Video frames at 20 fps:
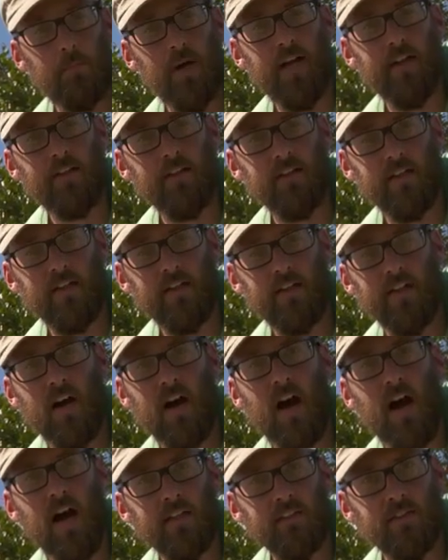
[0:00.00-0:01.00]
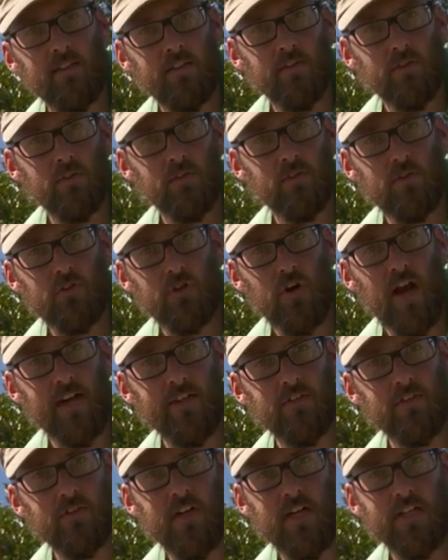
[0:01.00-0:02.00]
but on a hot, dry
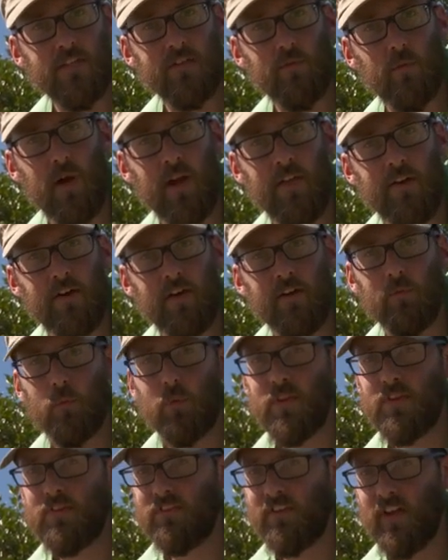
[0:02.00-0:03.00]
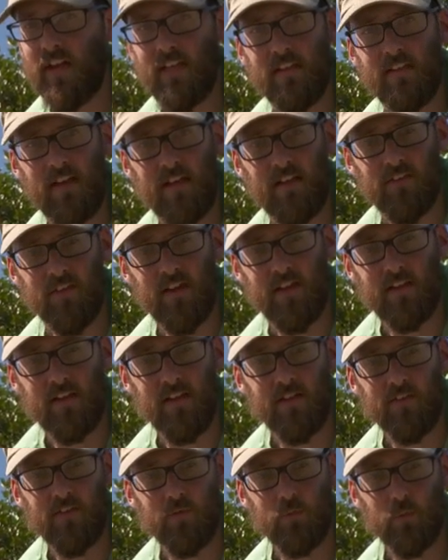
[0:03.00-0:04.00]
stretch of weather with sunny days like
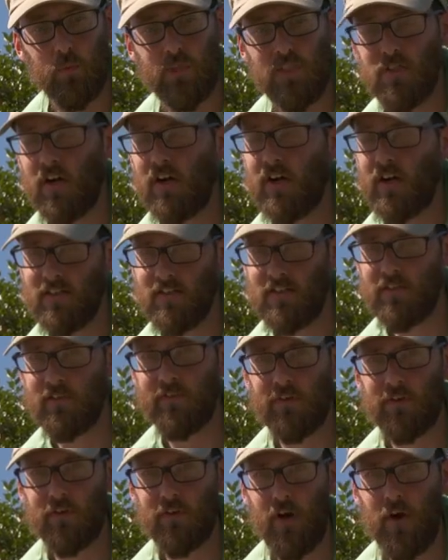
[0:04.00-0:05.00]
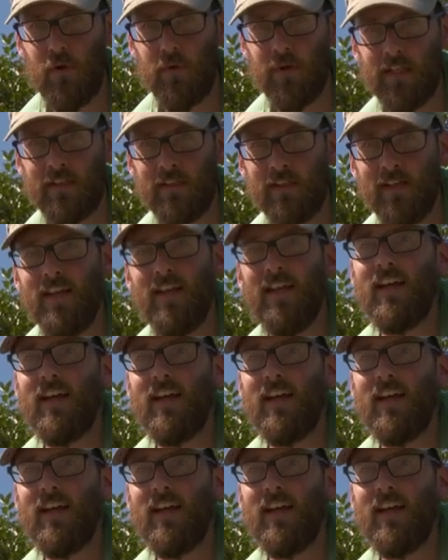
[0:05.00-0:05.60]
this, which are ideal for growing,